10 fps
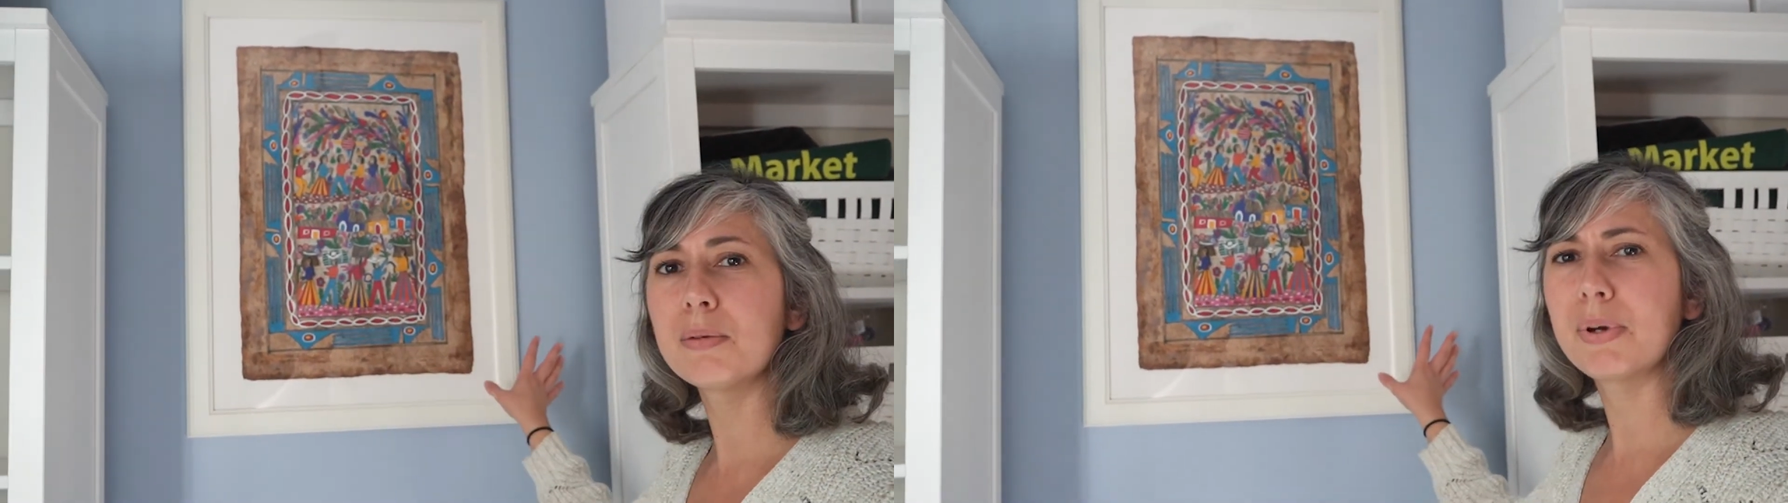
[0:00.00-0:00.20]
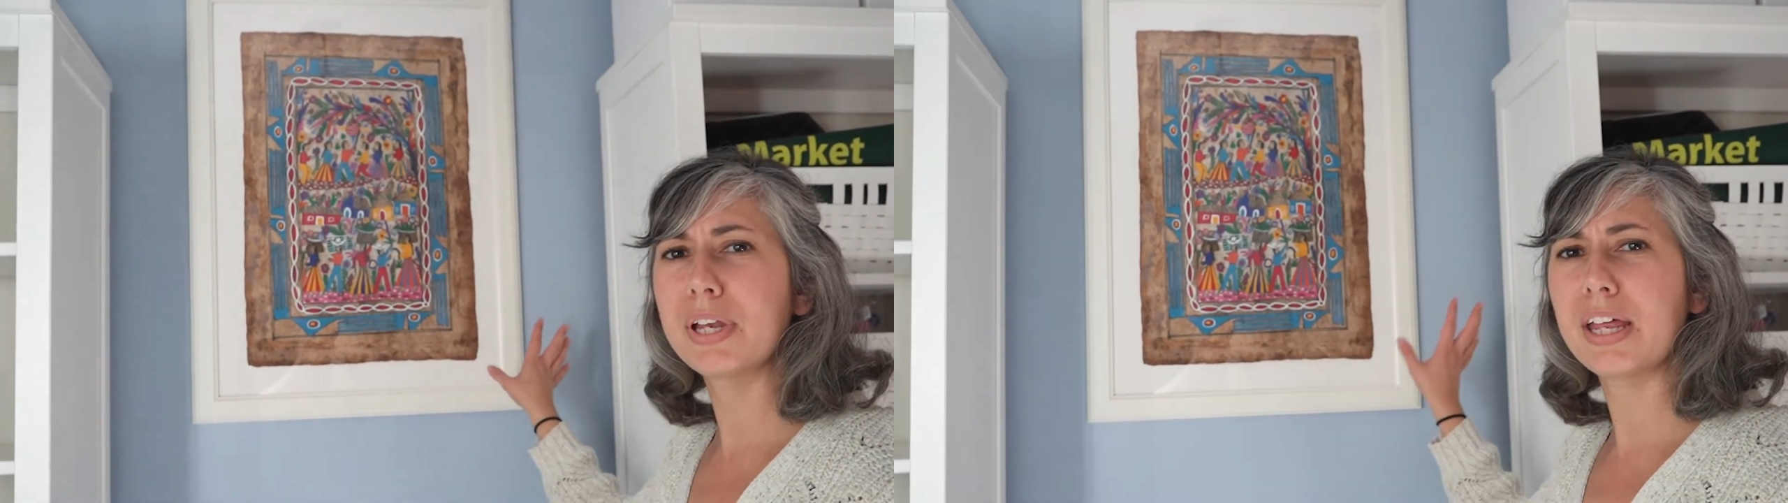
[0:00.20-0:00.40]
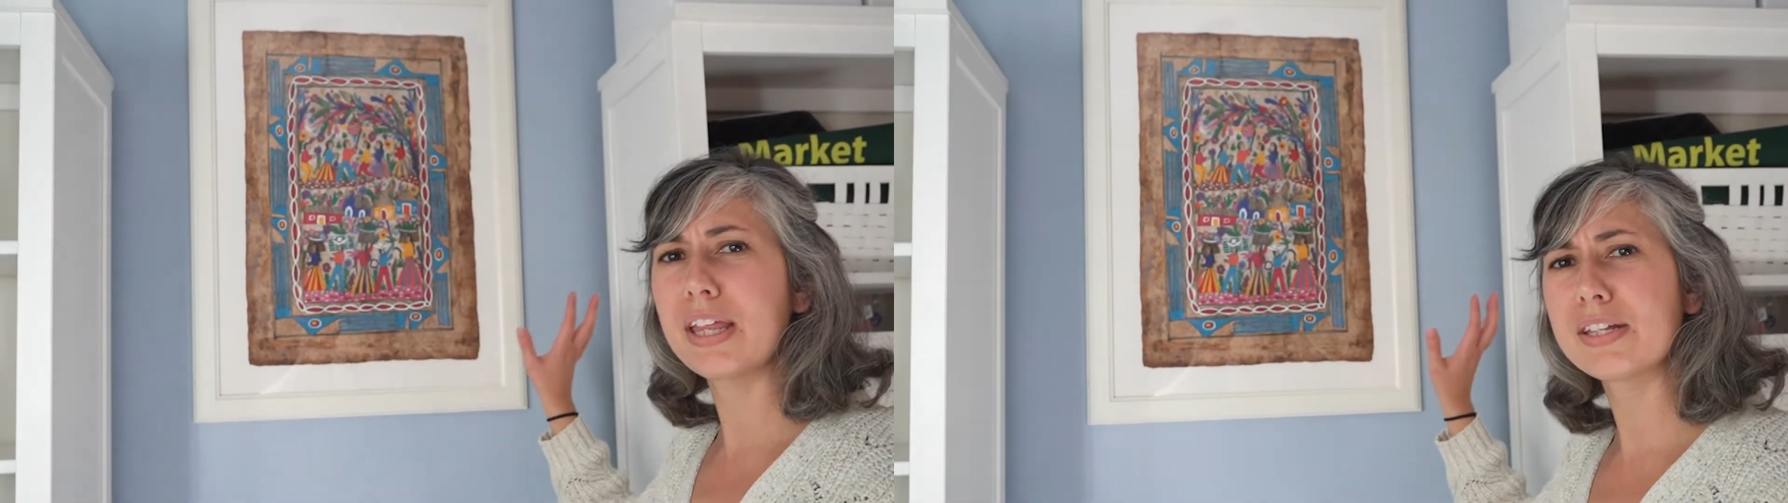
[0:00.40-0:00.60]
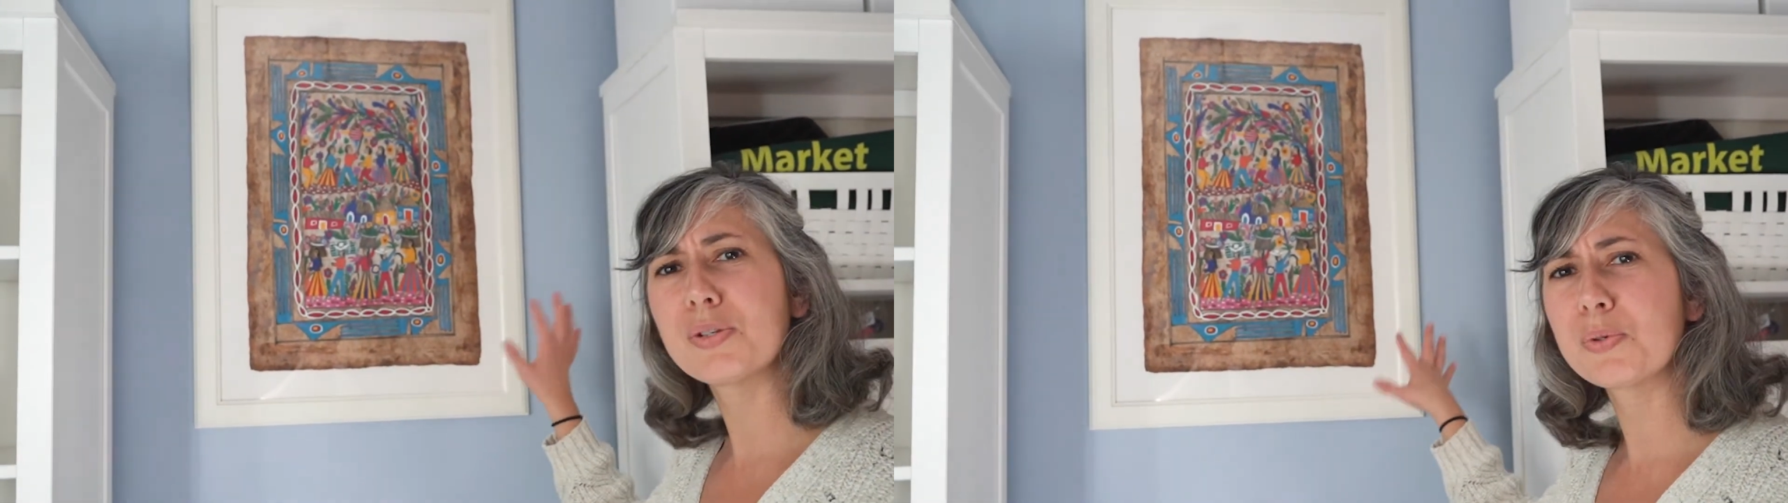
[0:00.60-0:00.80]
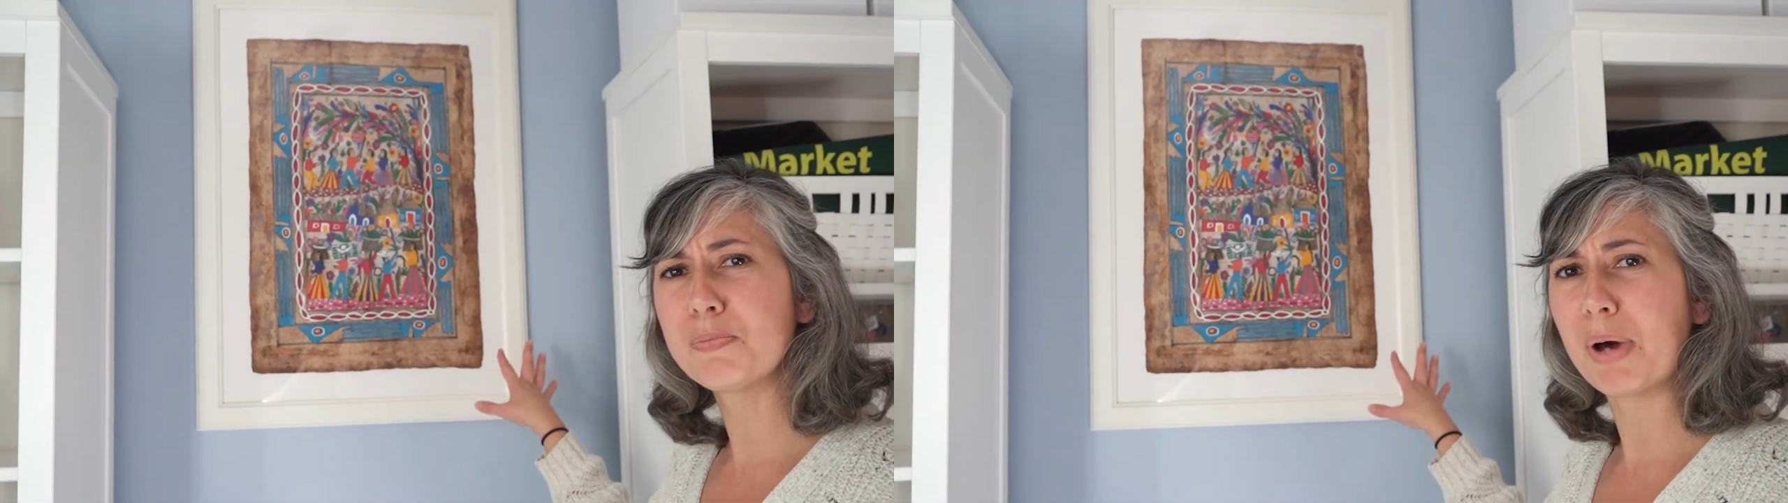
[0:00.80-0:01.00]
but that's
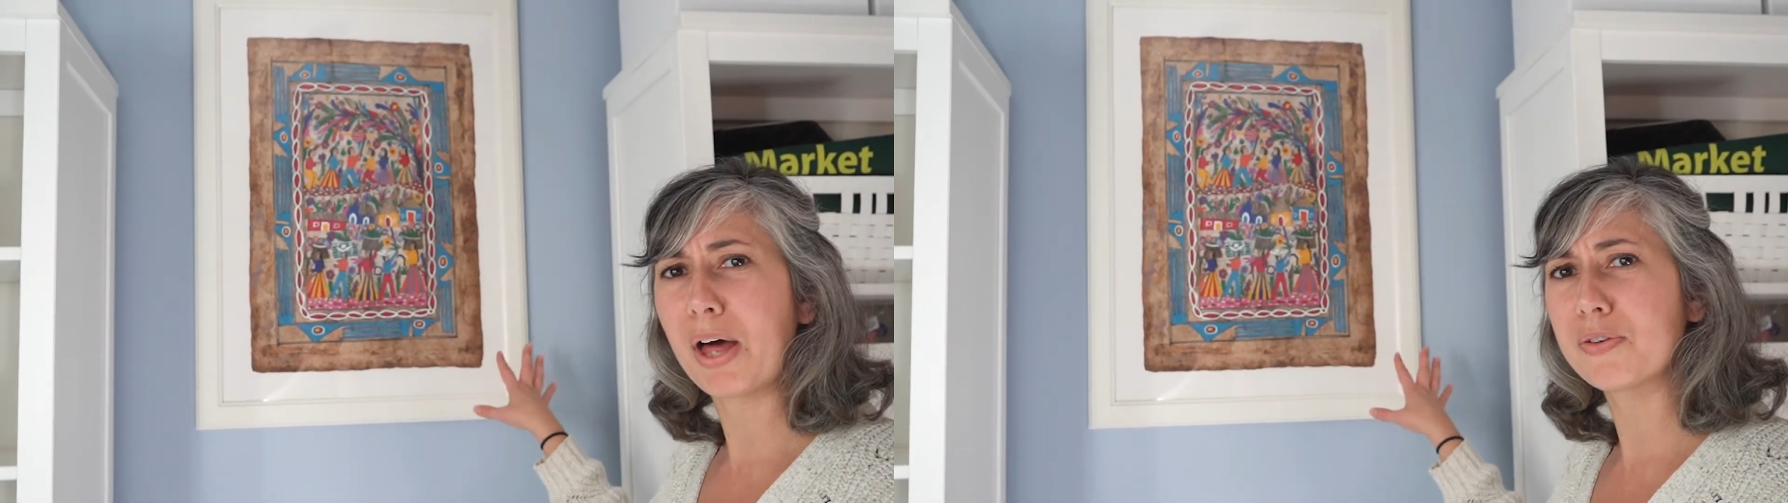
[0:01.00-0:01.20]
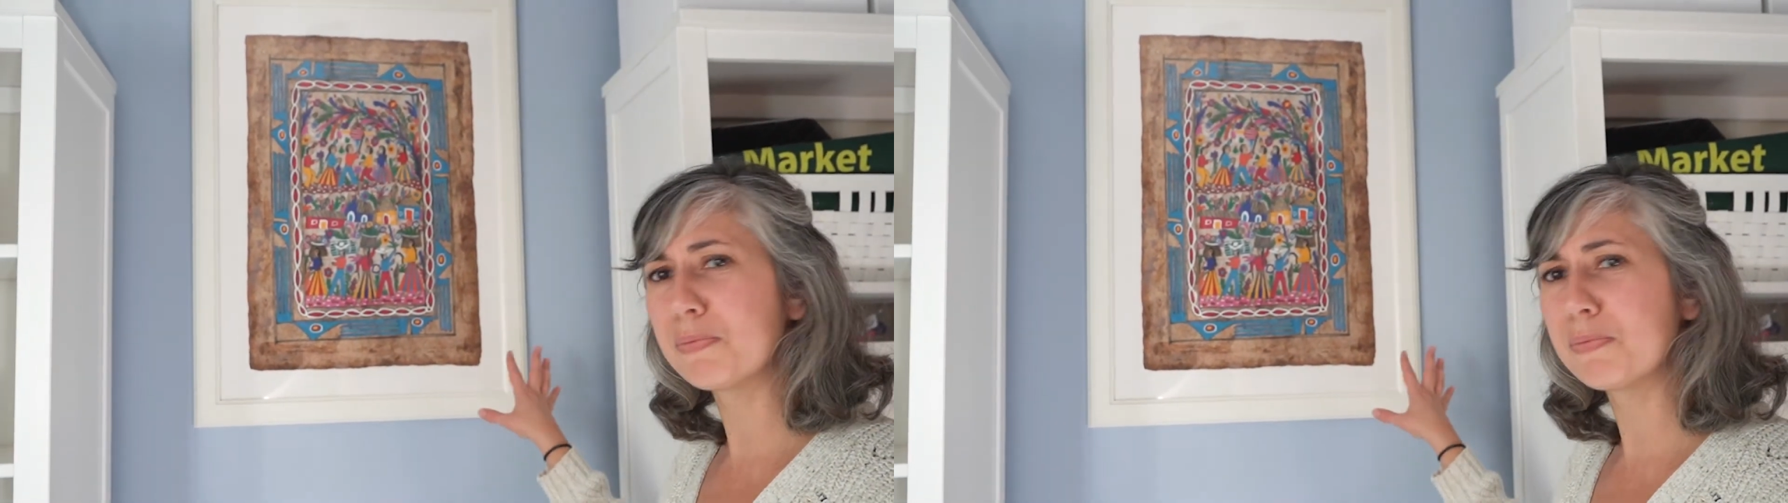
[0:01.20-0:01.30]
always bothered